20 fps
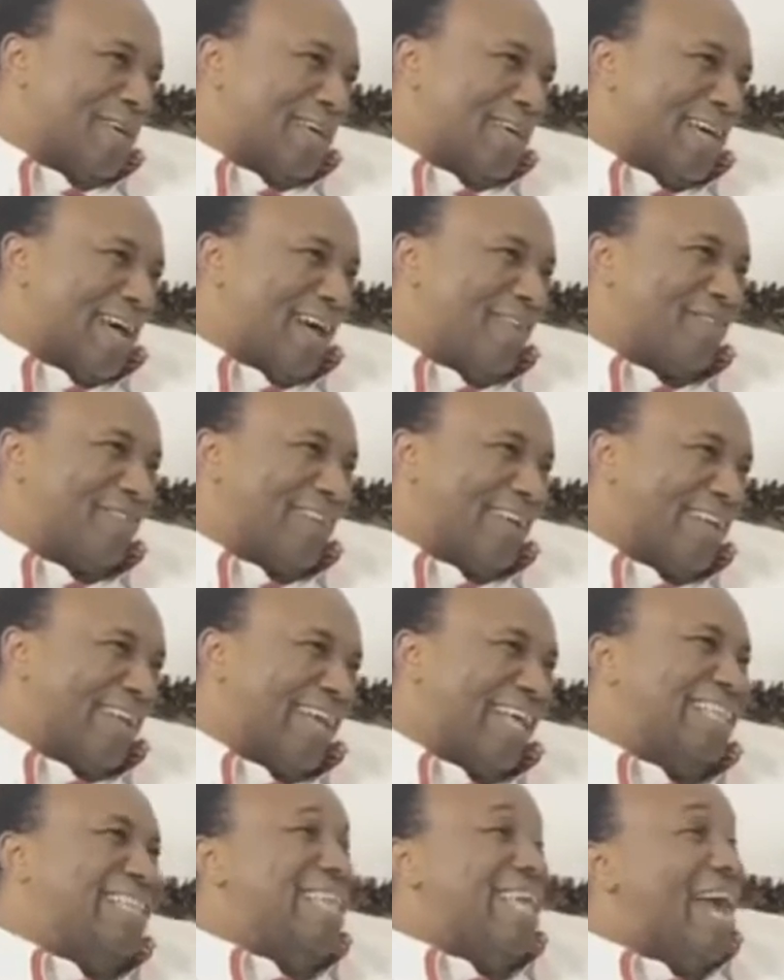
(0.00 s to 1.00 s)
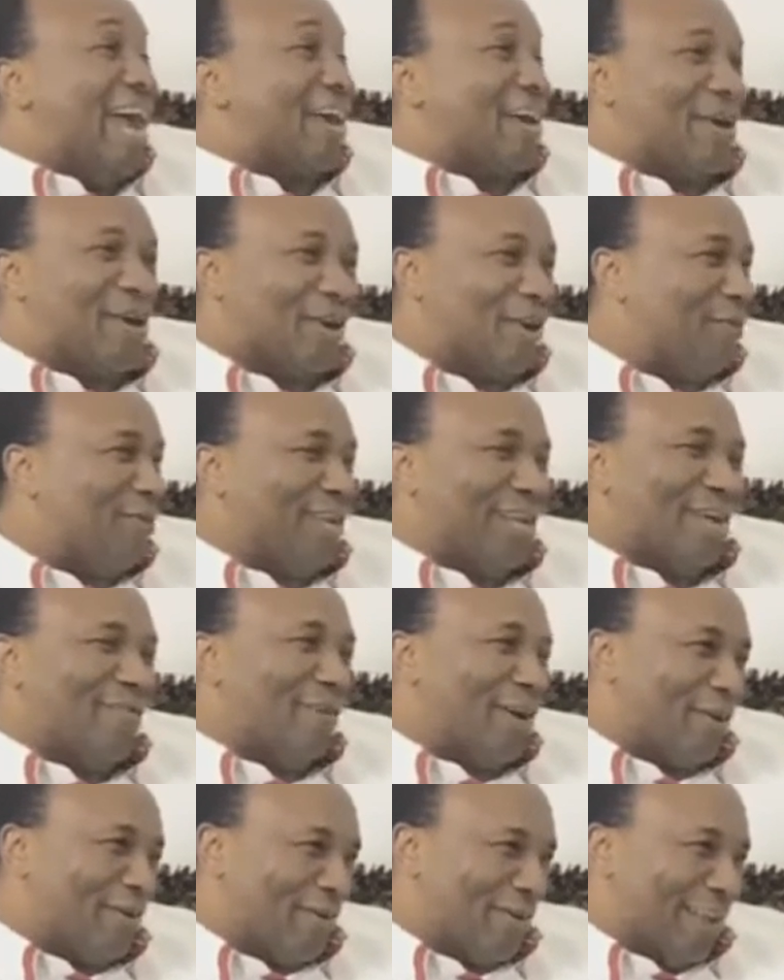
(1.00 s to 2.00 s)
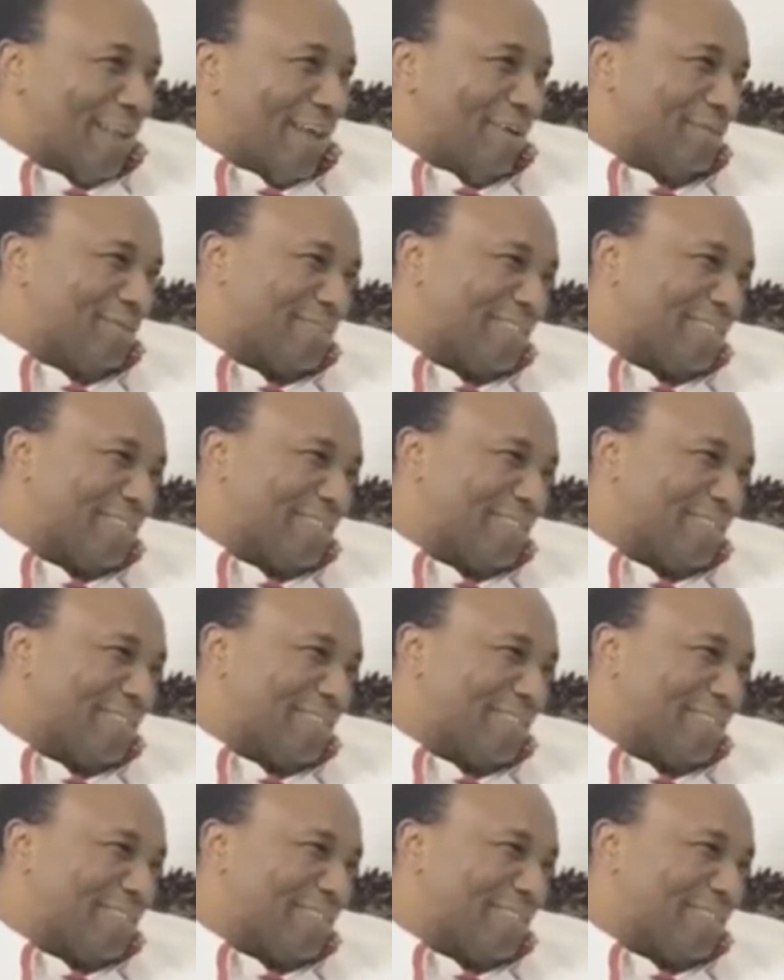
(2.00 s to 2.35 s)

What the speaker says: After that, the economy never collapsed.